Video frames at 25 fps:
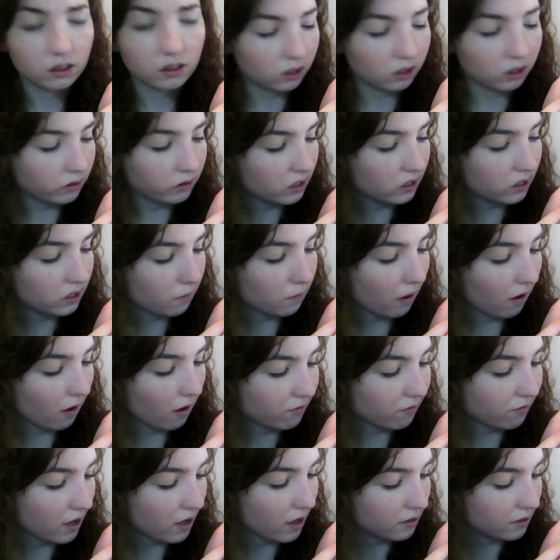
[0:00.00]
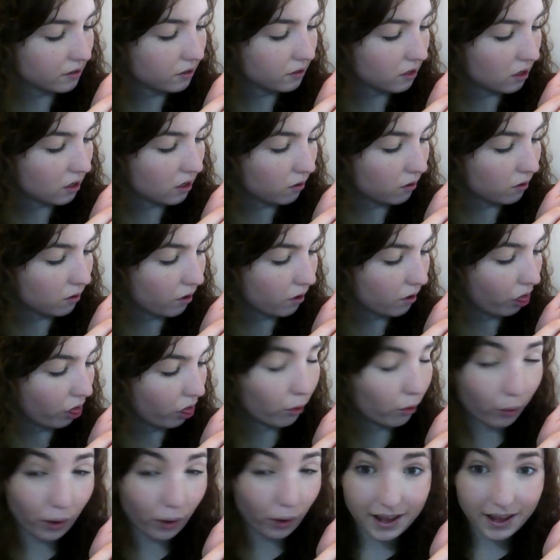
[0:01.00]
close to my face, so the
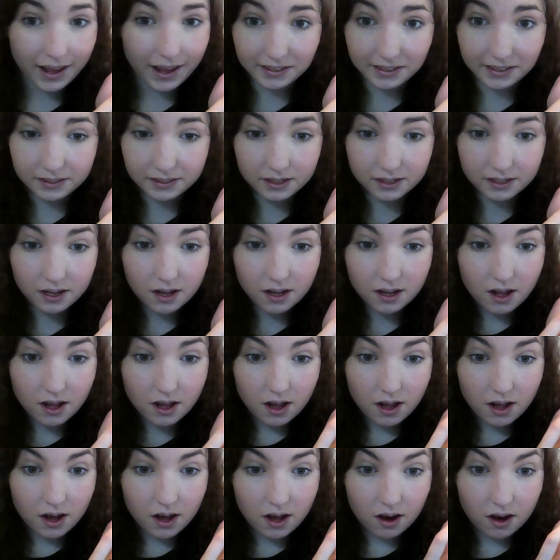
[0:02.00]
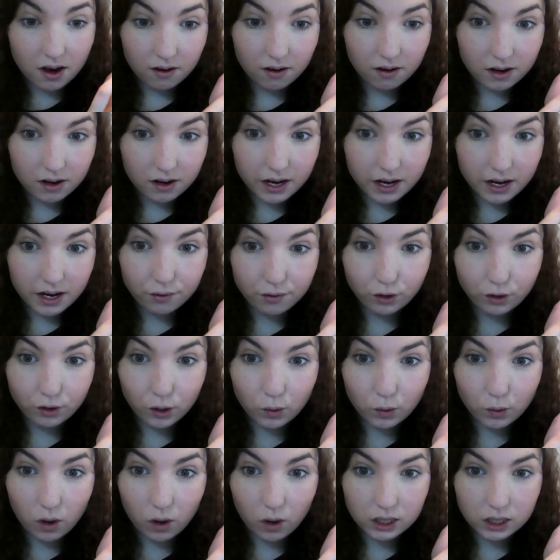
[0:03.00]
right. Or if
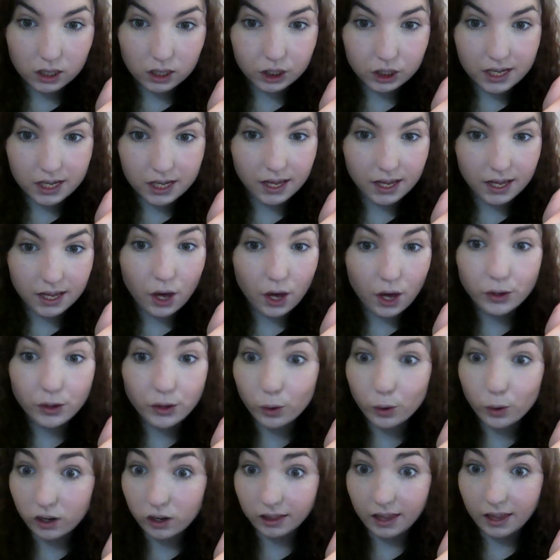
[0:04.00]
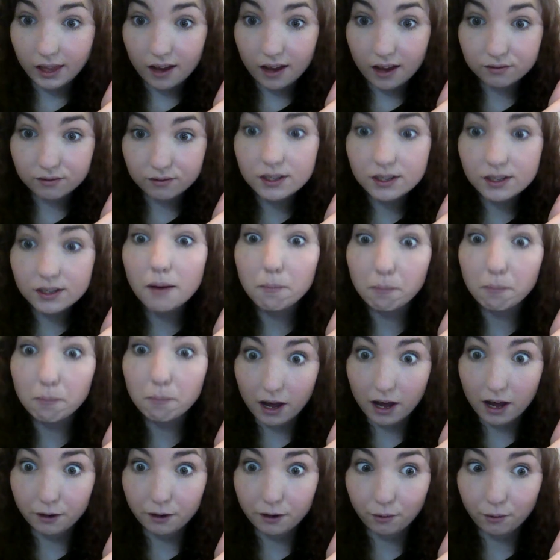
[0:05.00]
you're watching your left,
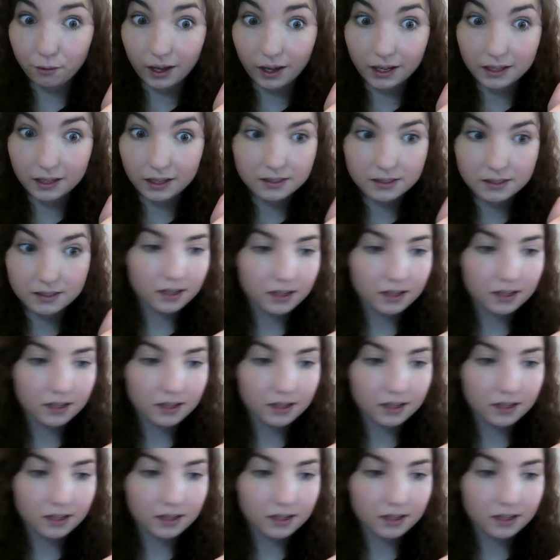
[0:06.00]
my right.